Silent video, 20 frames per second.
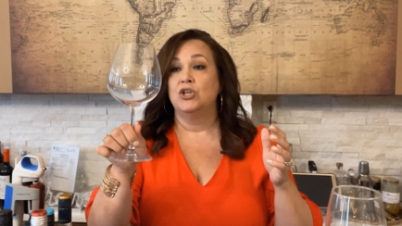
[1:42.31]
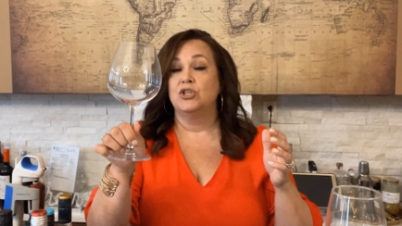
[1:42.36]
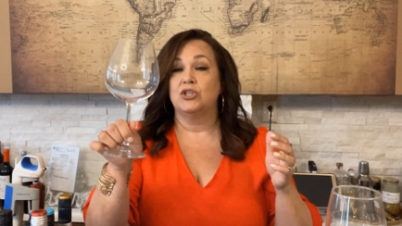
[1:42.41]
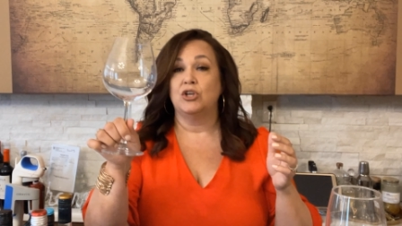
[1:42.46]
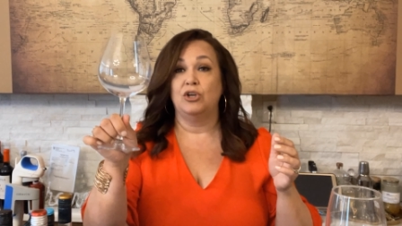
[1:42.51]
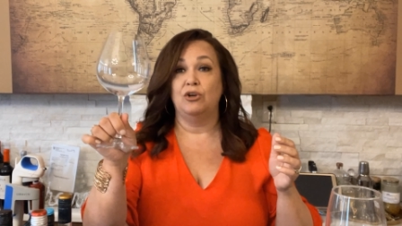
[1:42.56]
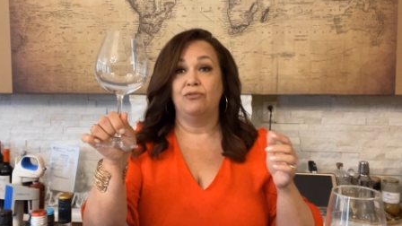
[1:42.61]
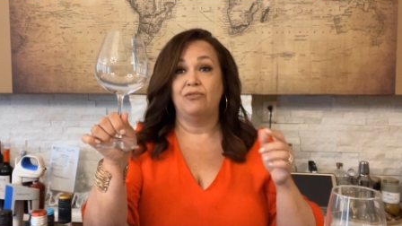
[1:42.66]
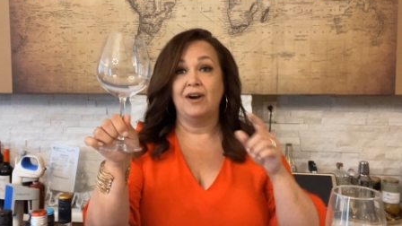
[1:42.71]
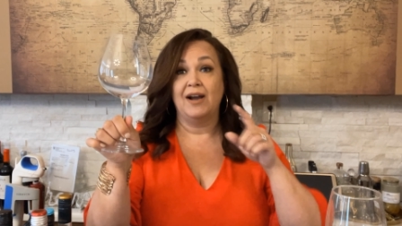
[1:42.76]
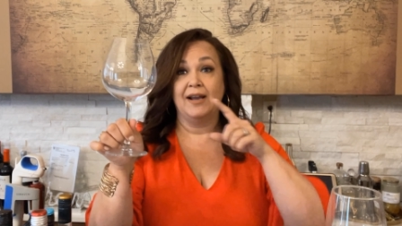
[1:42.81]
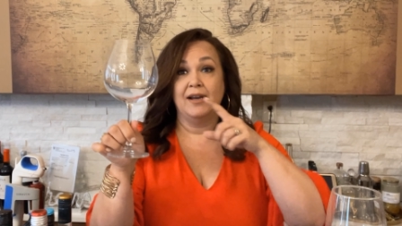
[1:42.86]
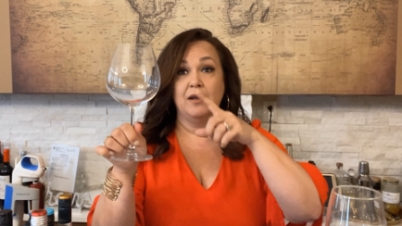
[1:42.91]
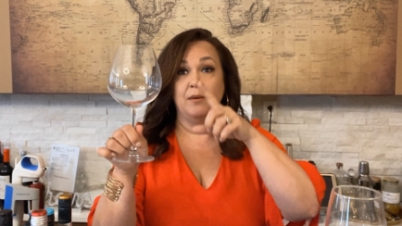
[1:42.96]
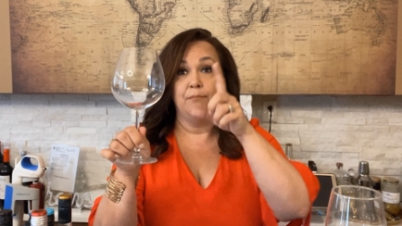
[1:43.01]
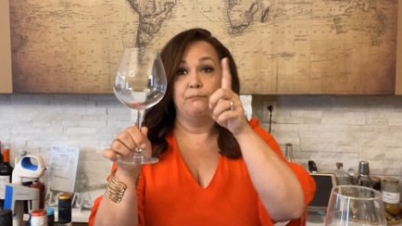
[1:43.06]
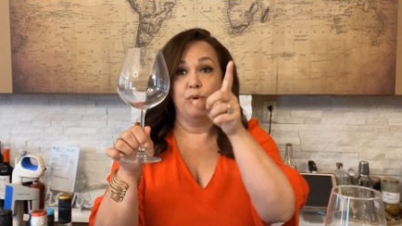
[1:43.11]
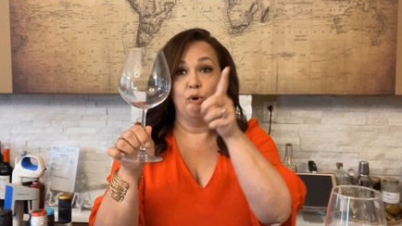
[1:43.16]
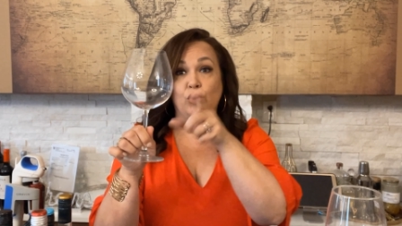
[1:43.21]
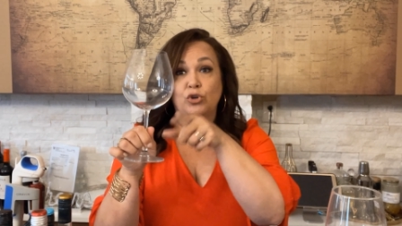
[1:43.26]
So you
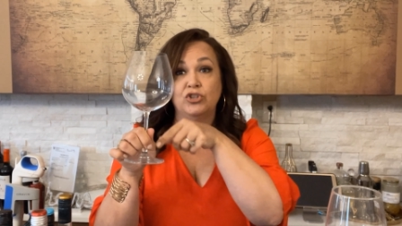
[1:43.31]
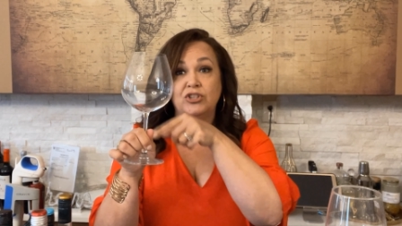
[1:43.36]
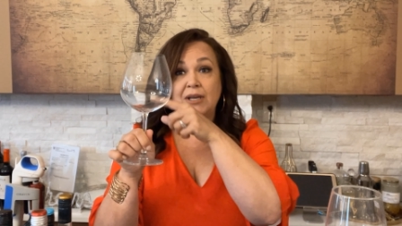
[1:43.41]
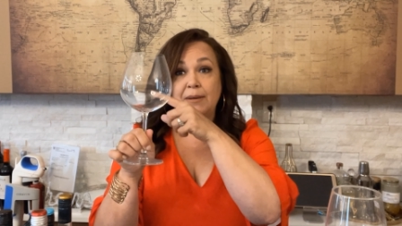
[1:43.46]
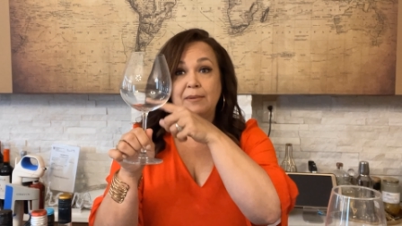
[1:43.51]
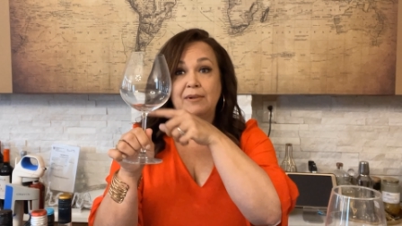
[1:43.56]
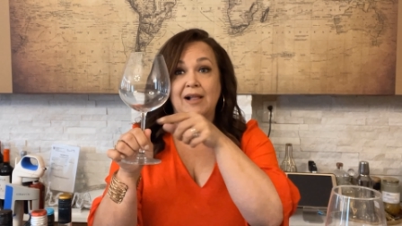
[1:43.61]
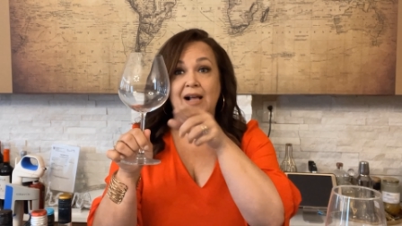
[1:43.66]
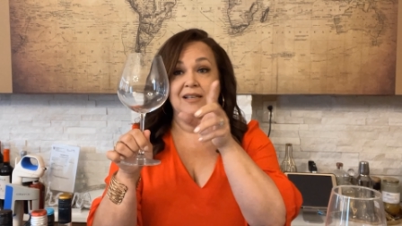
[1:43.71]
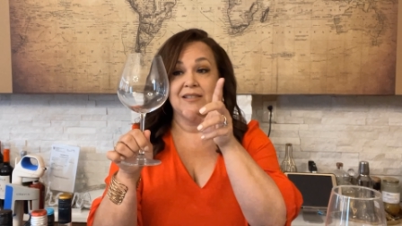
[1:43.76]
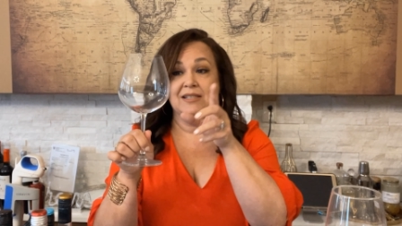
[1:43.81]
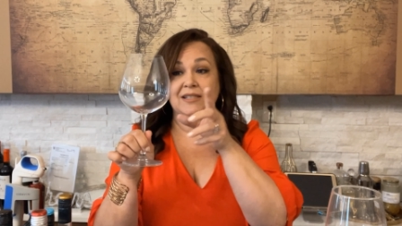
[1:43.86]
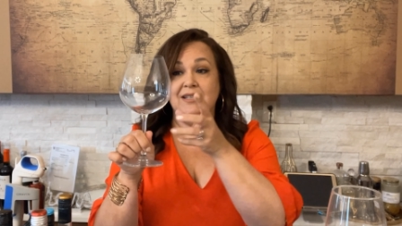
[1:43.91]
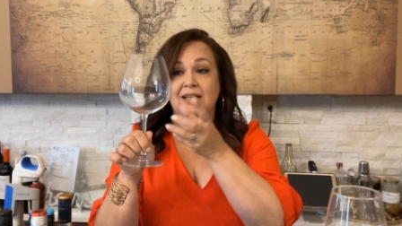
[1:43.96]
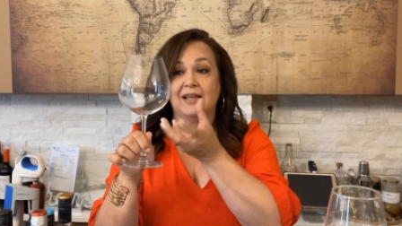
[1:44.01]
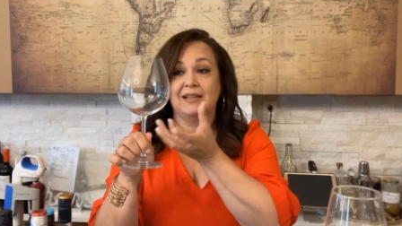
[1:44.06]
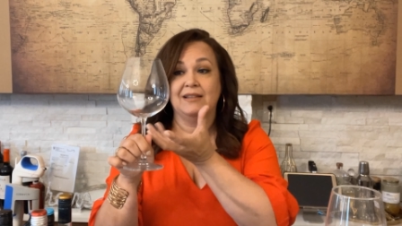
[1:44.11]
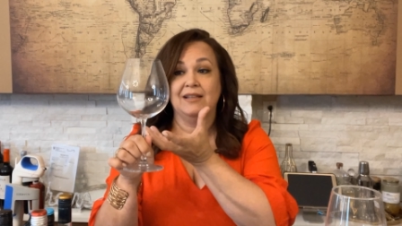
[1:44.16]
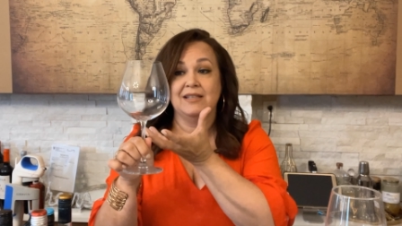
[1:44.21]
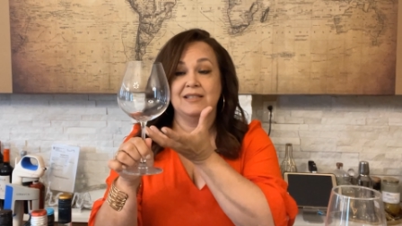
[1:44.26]
find bowl-shaped glasses
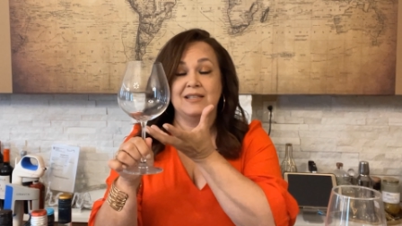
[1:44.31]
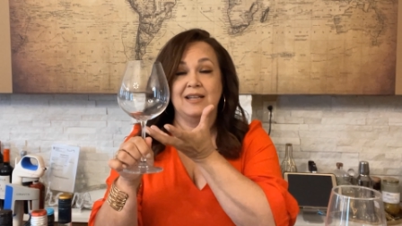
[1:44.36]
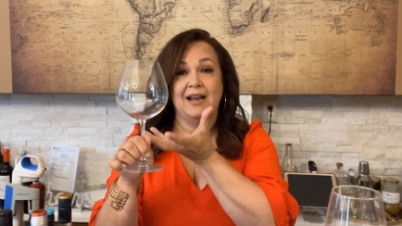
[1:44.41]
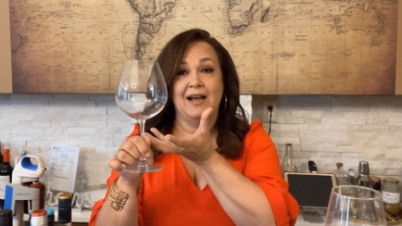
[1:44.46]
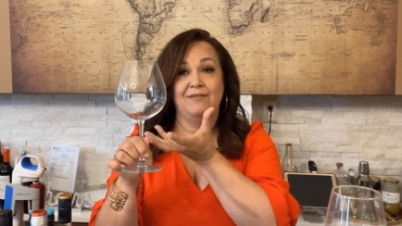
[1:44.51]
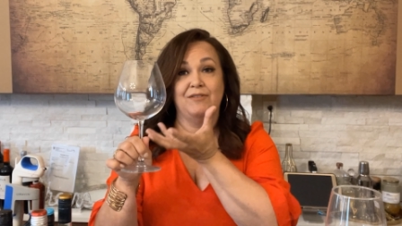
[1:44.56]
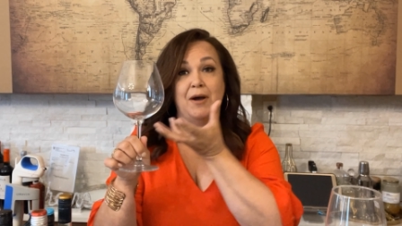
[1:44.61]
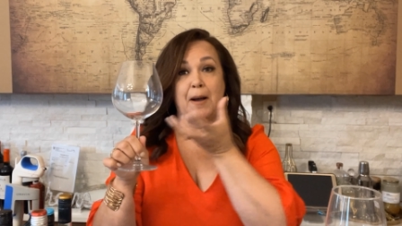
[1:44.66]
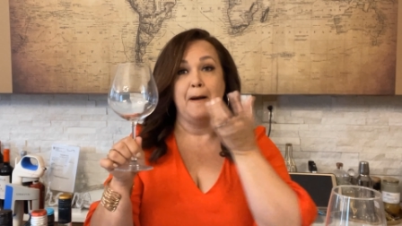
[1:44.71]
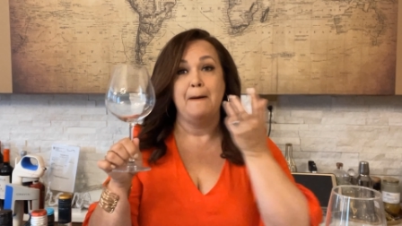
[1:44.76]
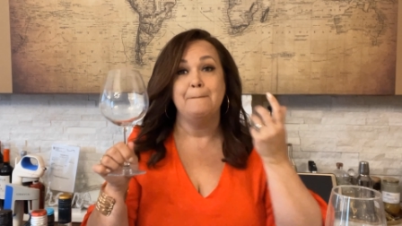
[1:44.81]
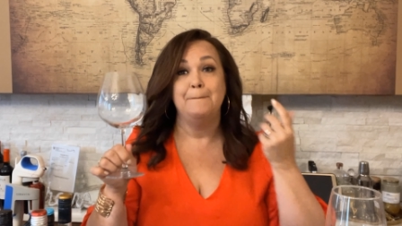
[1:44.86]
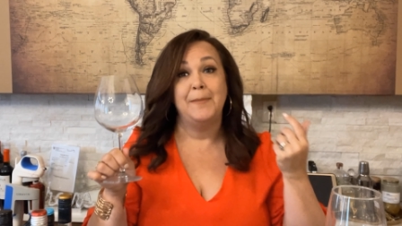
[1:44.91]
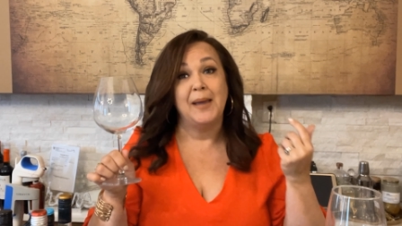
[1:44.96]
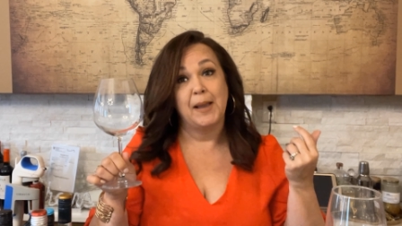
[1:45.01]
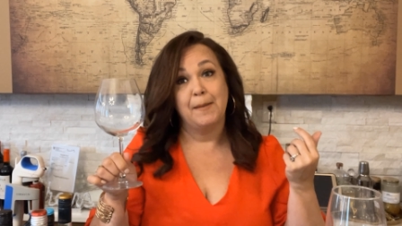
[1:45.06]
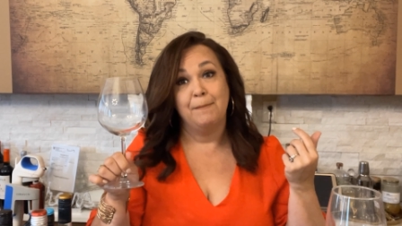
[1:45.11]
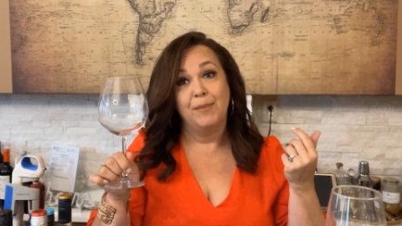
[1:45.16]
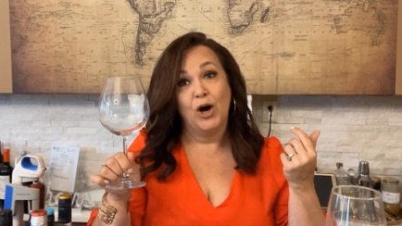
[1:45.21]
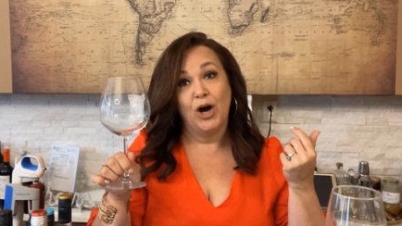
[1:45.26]
like this that have a
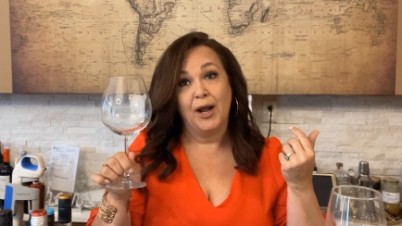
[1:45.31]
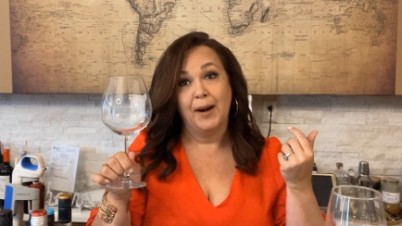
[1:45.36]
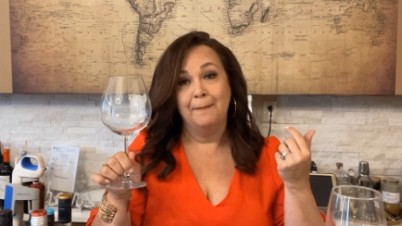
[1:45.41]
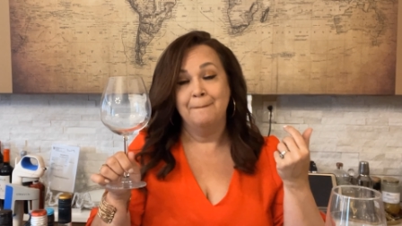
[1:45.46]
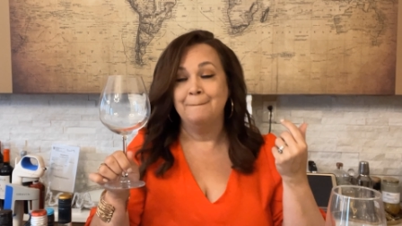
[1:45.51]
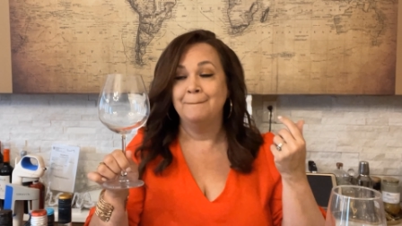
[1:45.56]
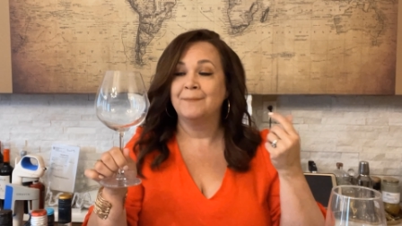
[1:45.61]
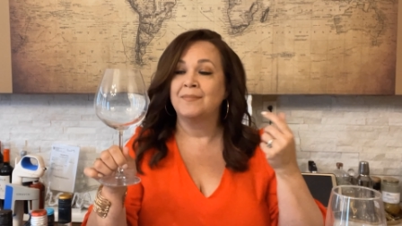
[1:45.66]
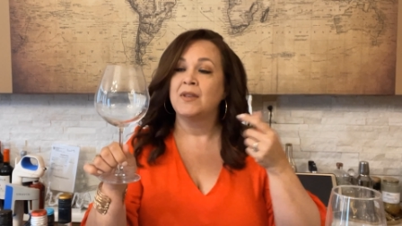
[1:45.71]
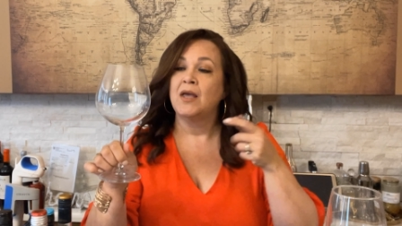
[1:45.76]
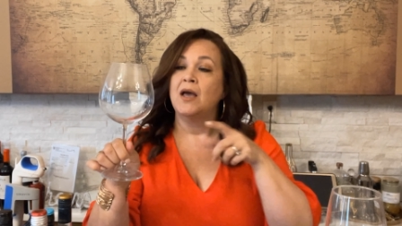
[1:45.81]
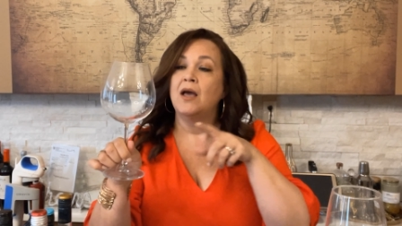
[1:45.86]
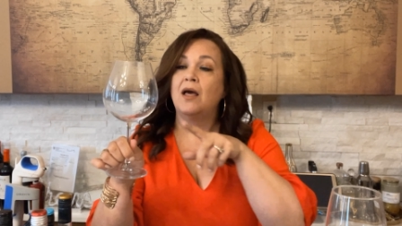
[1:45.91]
big bottom.